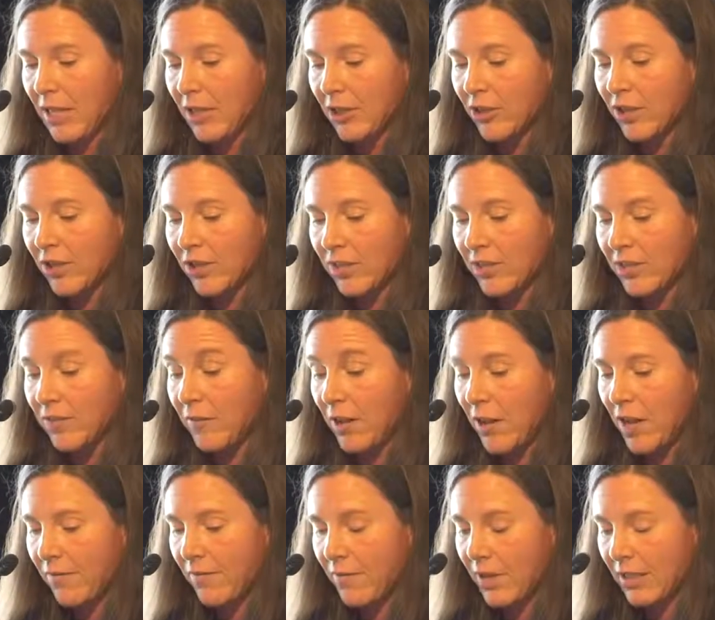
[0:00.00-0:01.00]
such as
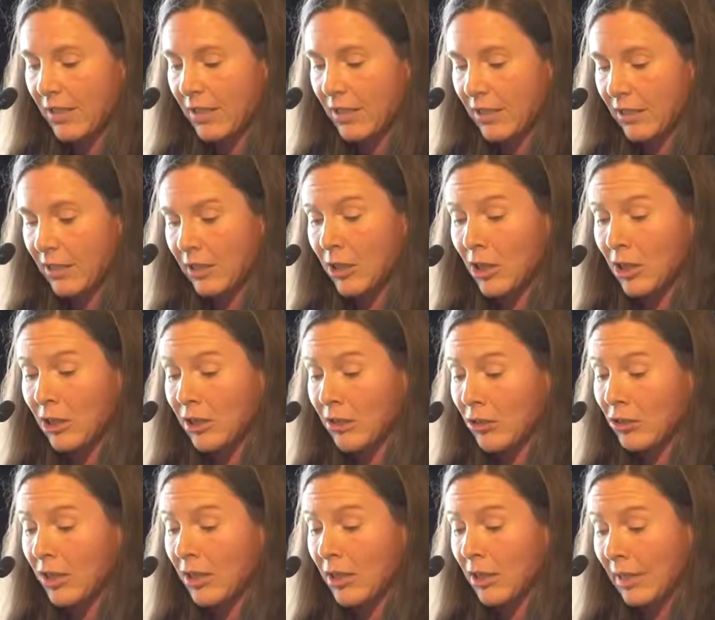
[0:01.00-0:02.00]
firefighting,
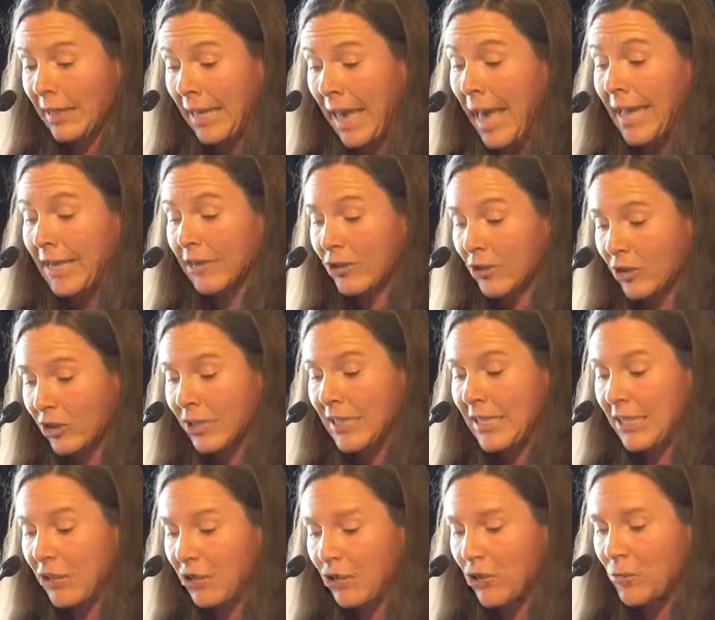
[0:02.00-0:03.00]
can
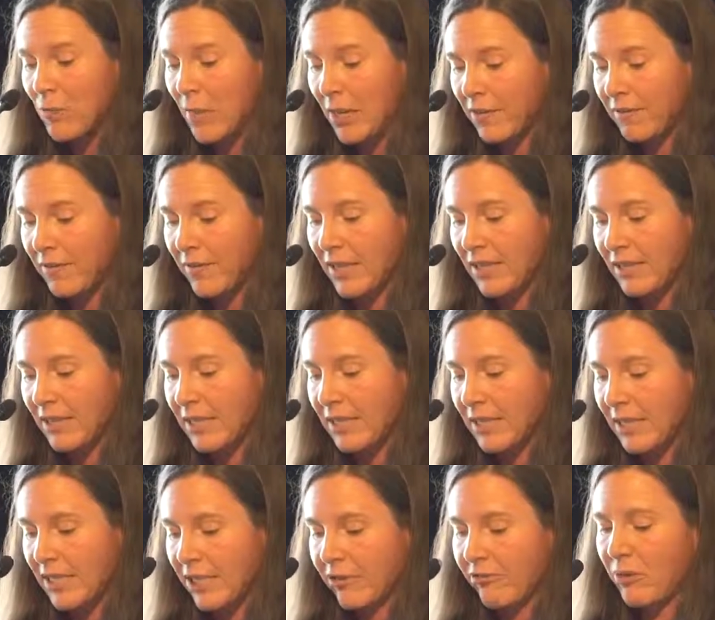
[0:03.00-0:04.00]
continue to manifest in
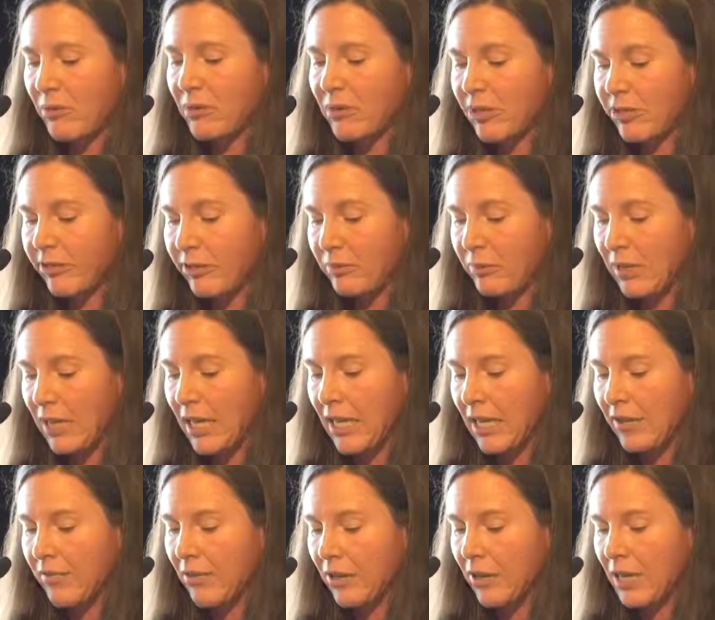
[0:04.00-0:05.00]
discriminatory
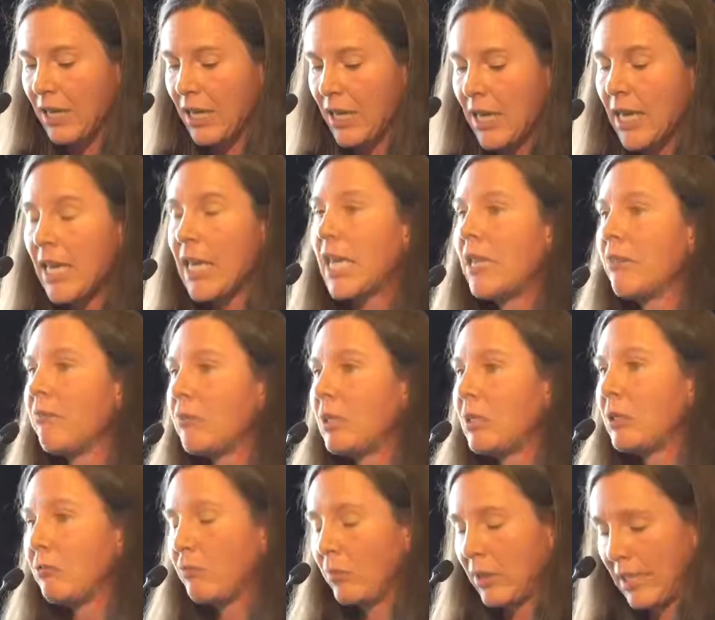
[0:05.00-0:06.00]
behaviour
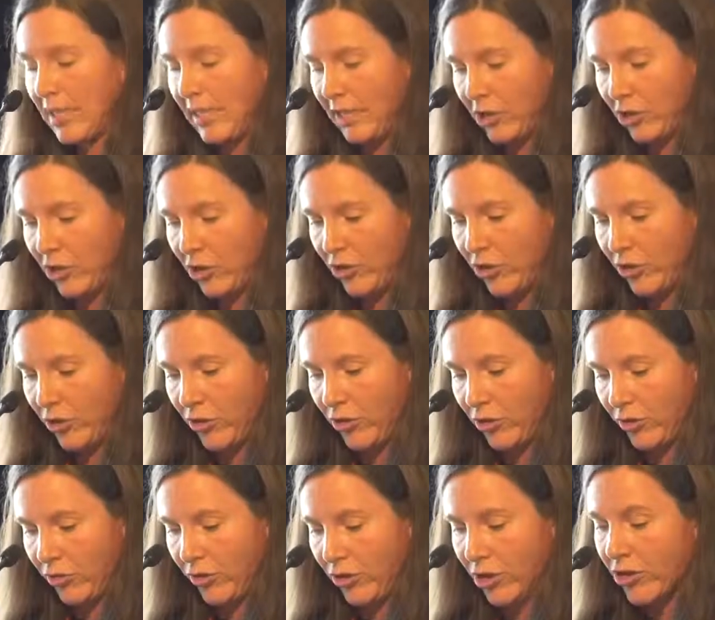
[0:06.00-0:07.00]
even when
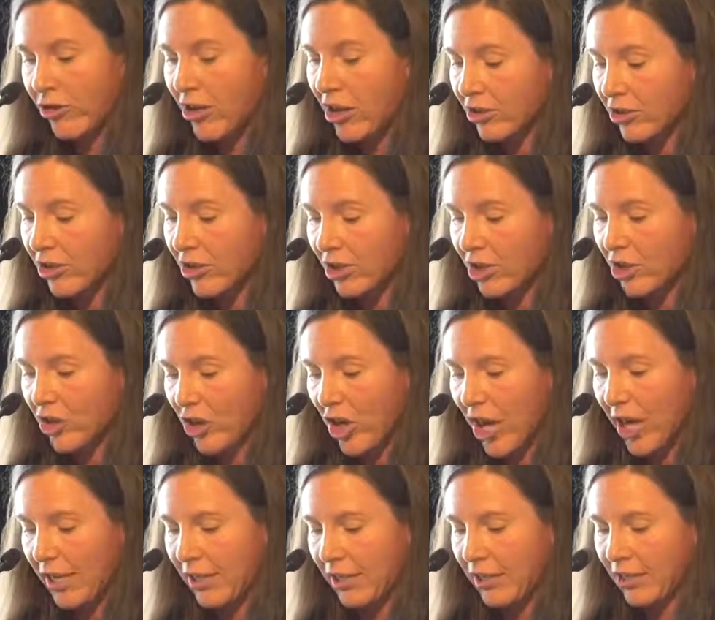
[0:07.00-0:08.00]
institutional structures
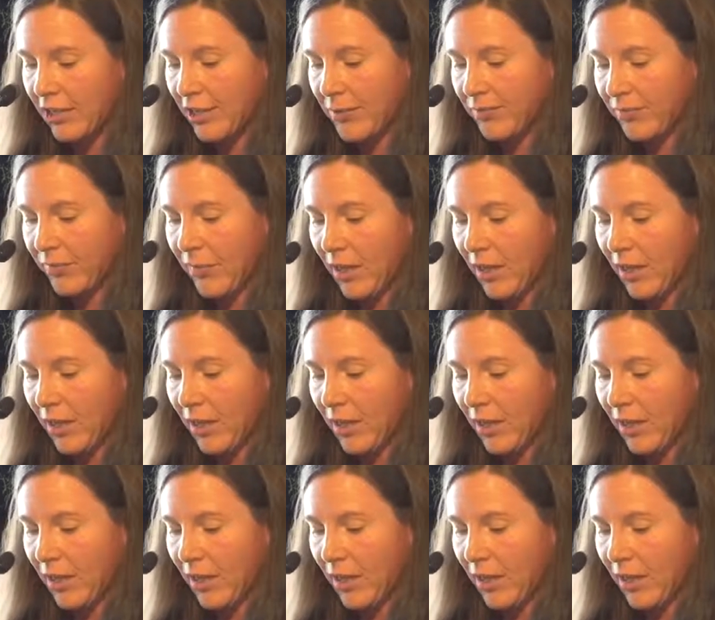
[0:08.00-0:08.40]
change.